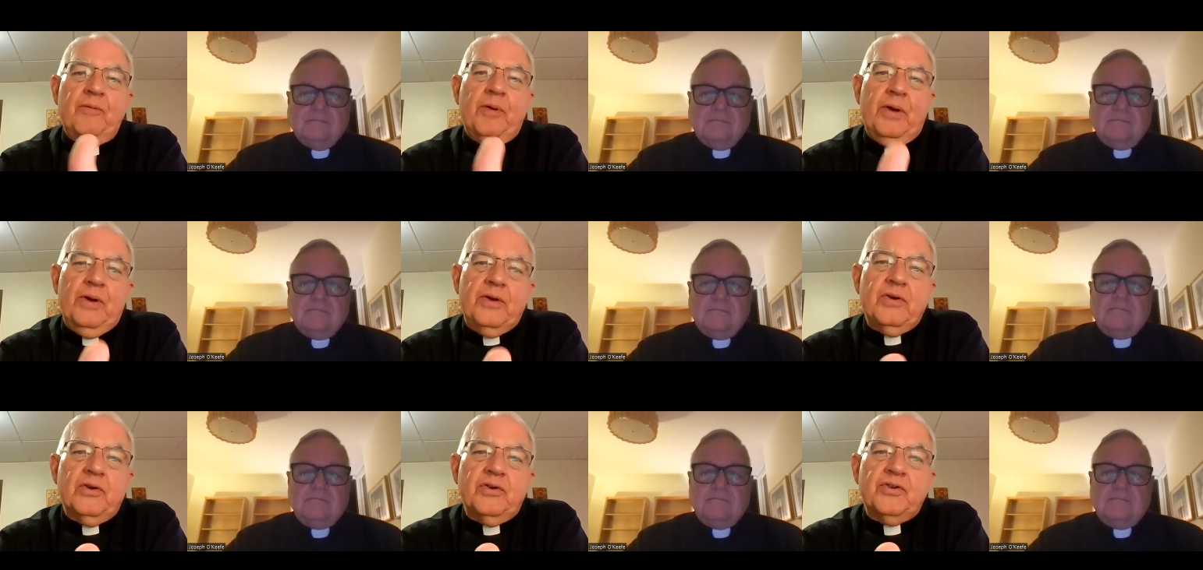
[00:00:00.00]

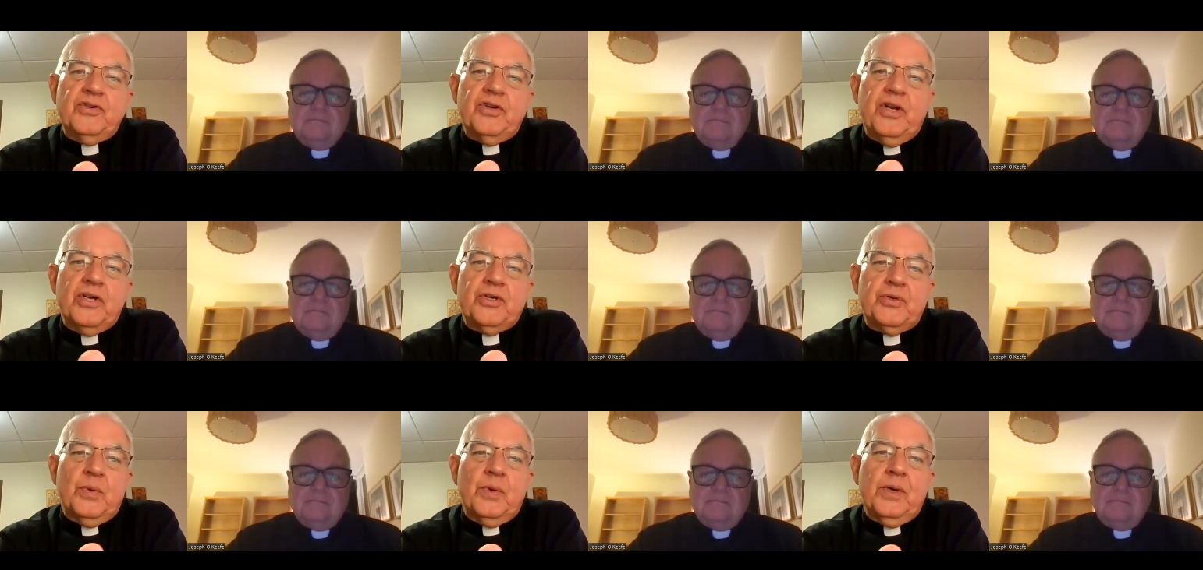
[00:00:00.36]
Speaker 1: of what
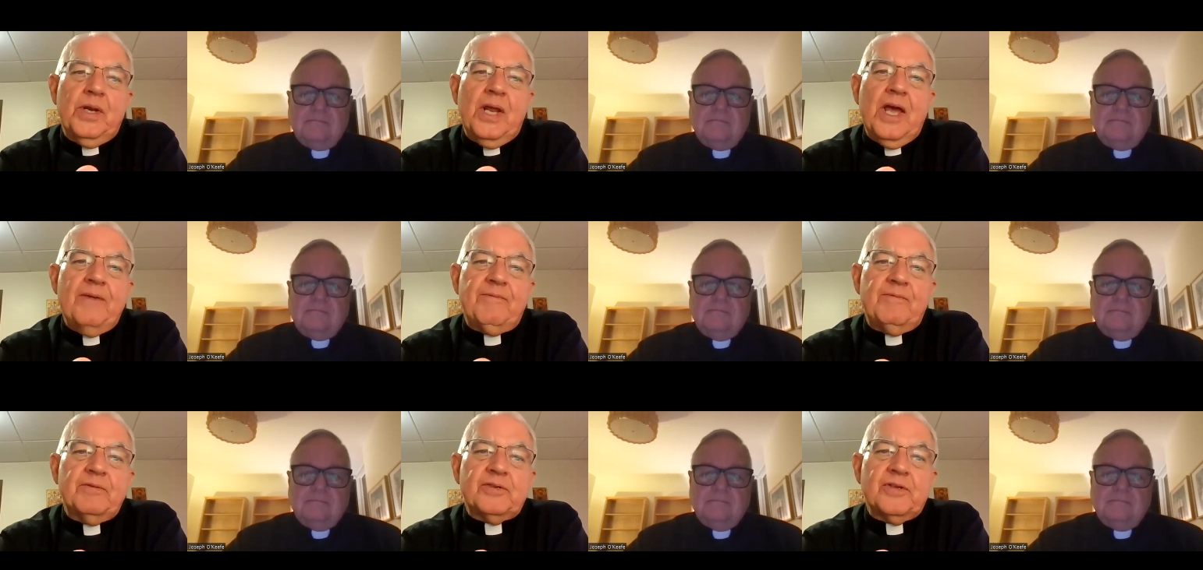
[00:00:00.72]
your
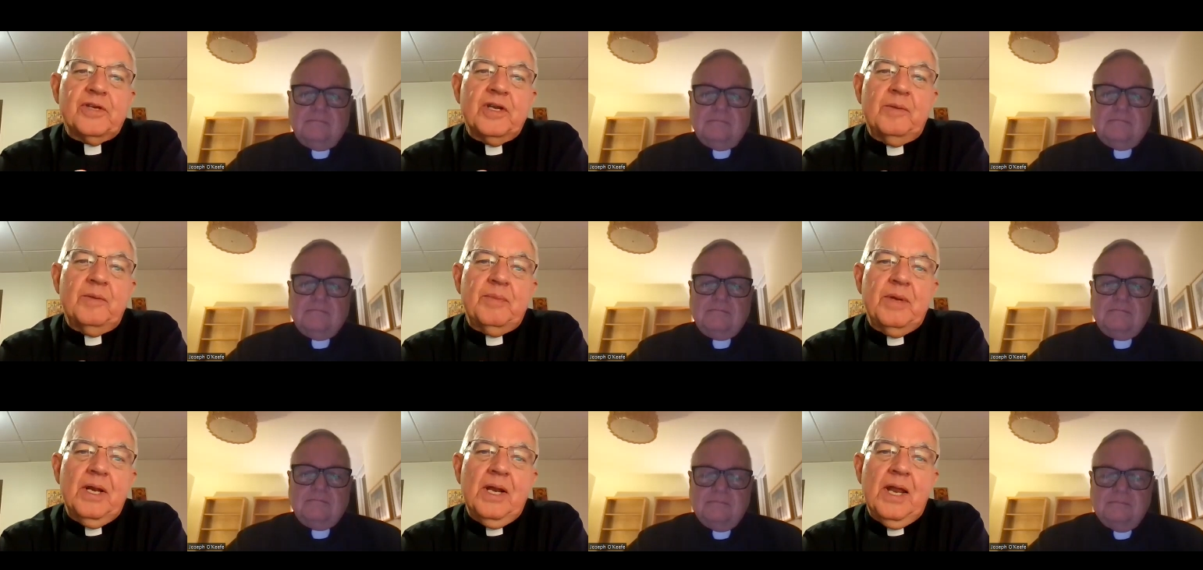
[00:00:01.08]
Jesuit life is
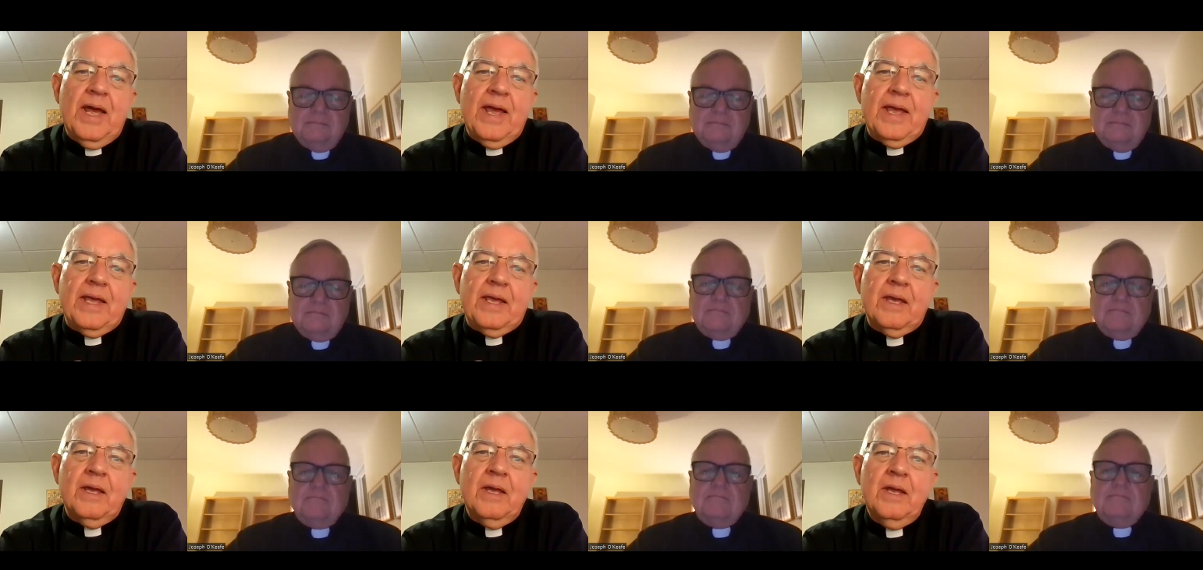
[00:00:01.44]
going to be
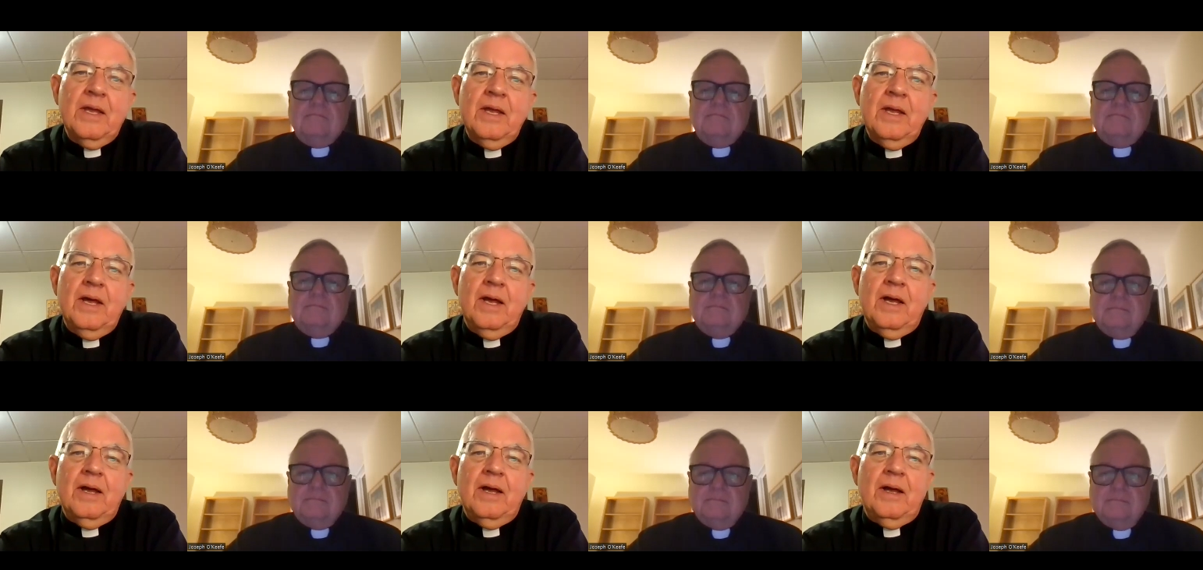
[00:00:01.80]
like.
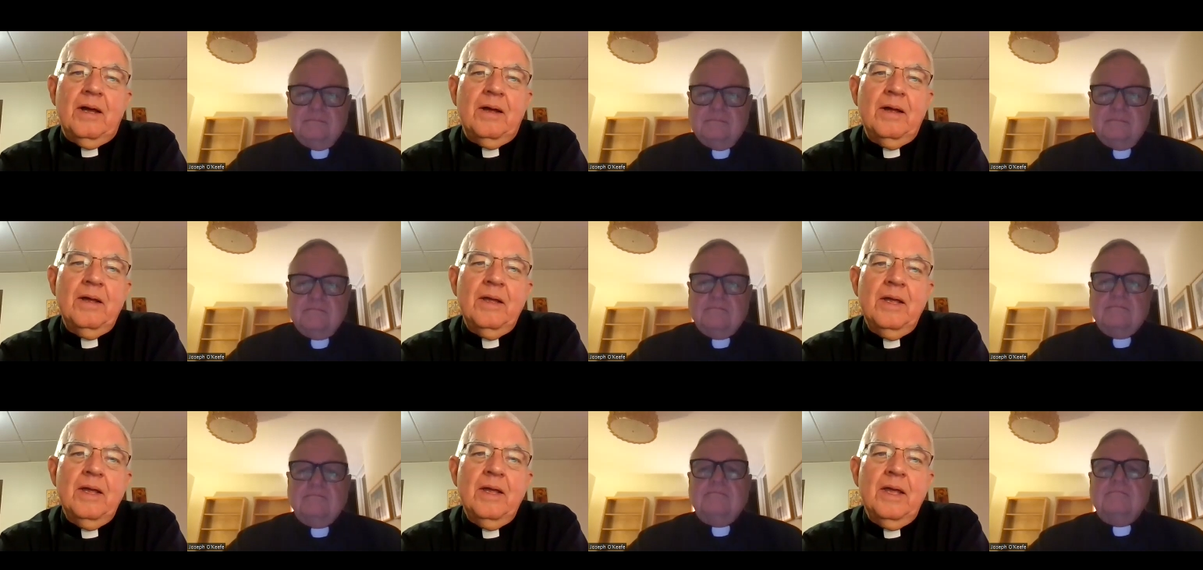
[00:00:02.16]

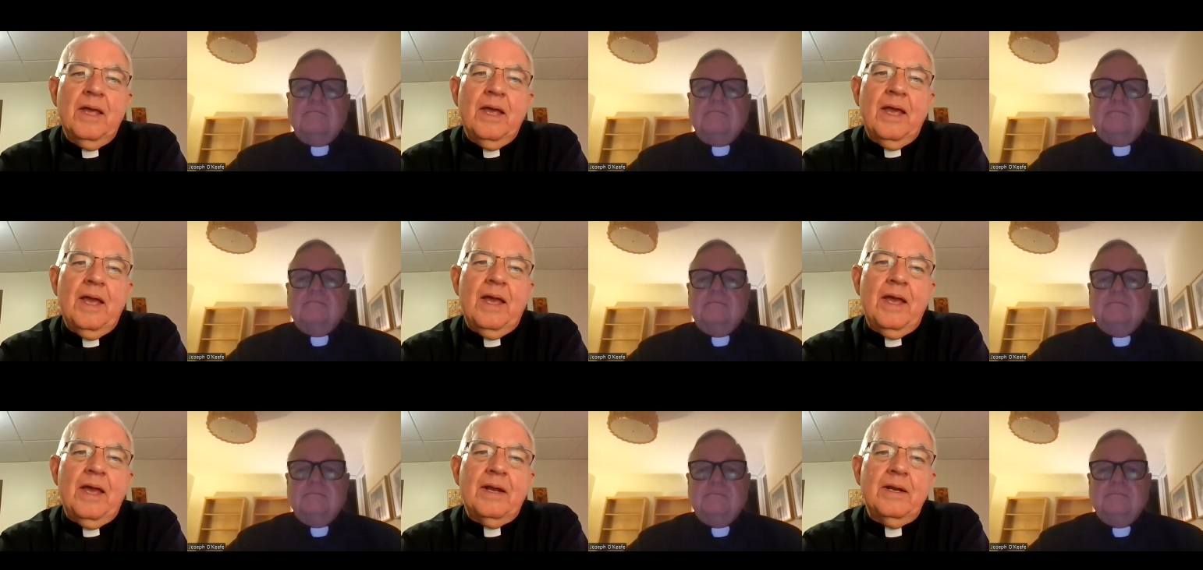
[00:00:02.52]
Uh,
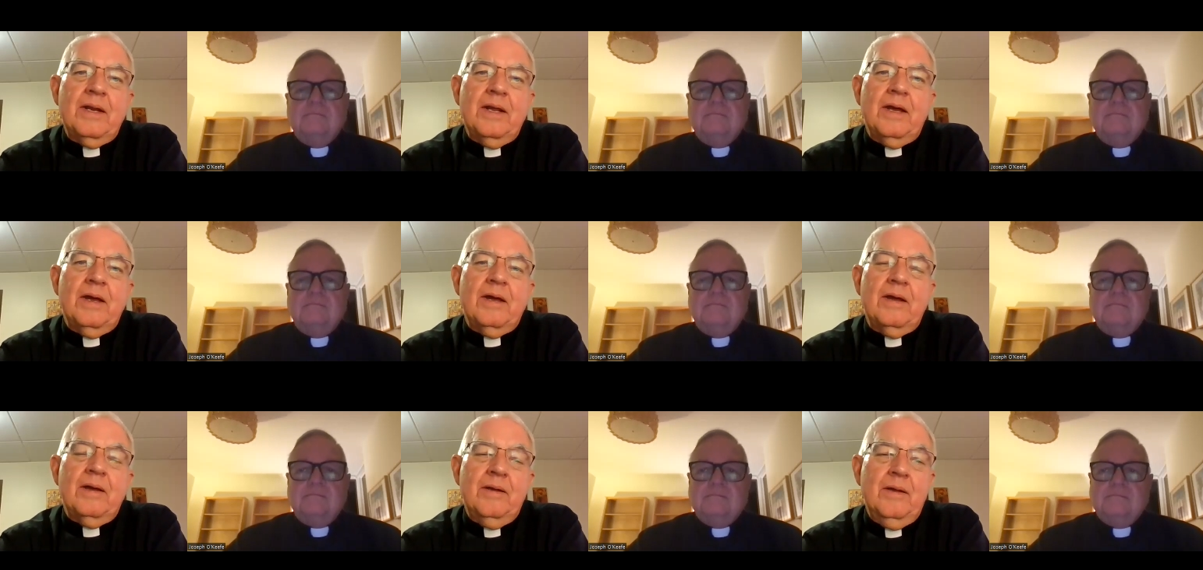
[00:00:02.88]

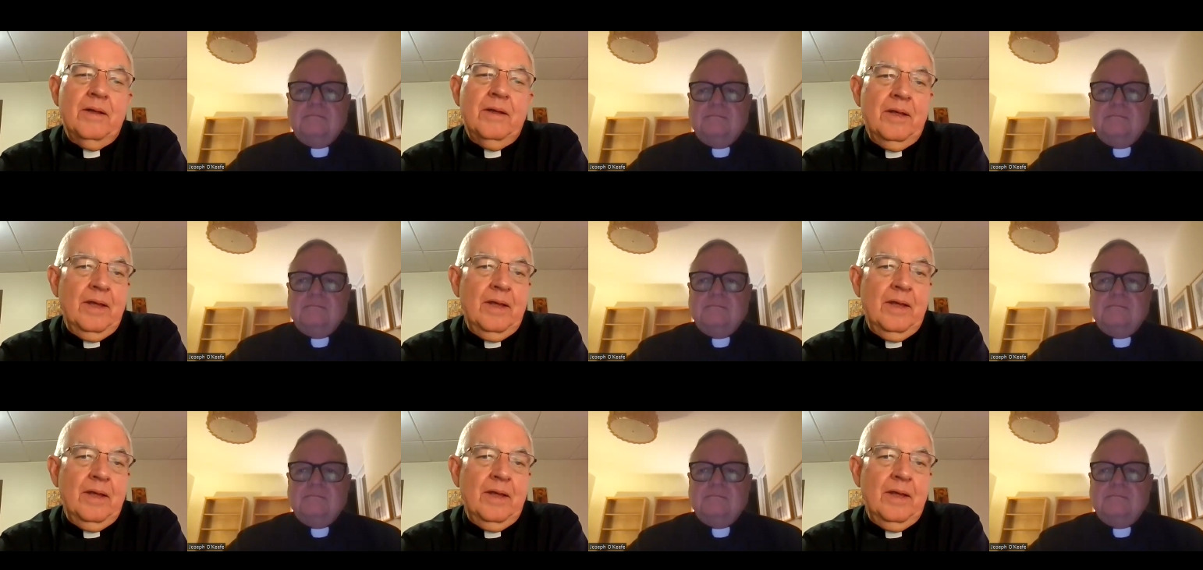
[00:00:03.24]
and uh,